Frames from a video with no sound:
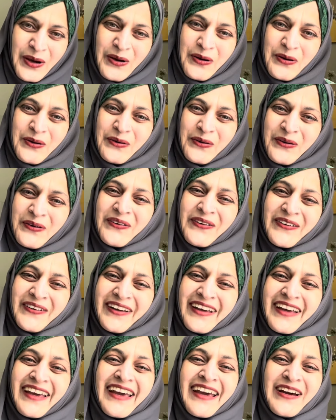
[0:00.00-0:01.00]

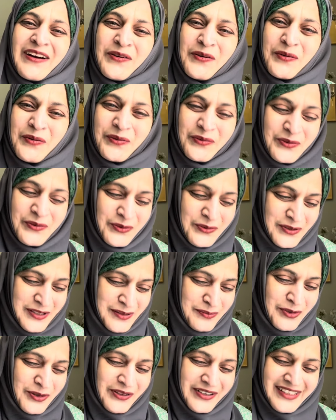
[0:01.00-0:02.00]
who is
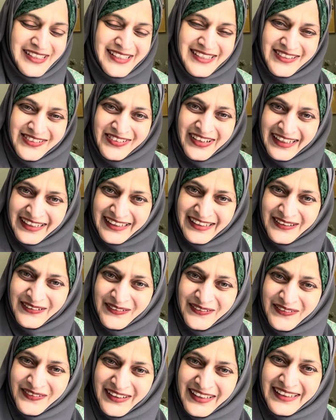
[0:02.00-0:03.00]
more
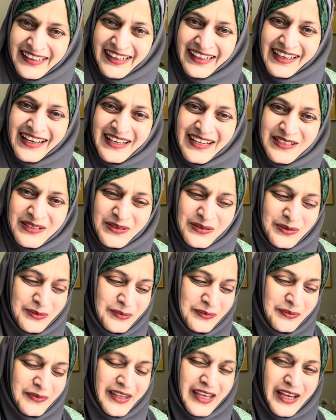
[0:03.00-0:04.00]
destructive in the
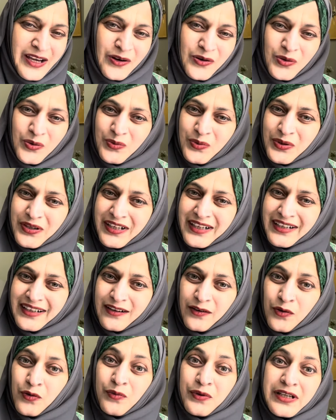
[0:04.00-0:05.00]
classroom, who
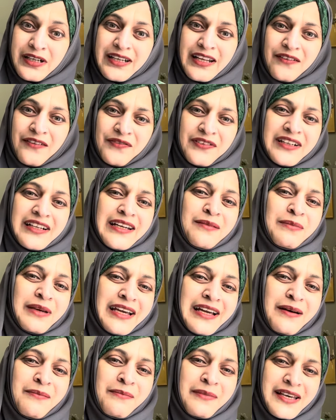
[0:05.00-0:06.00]
would definitely
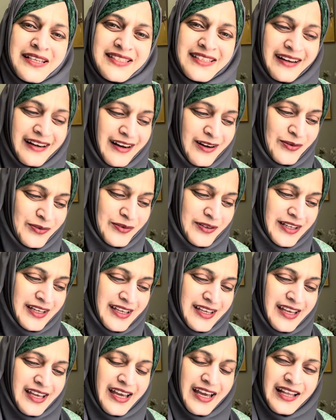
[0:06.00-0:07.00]
make a mess around
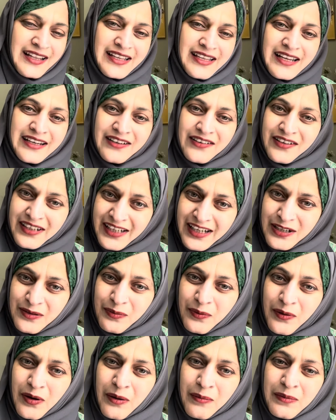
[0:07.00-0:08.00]
and then create
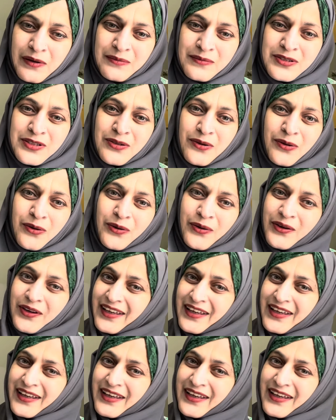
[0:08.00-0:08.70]
problems. So,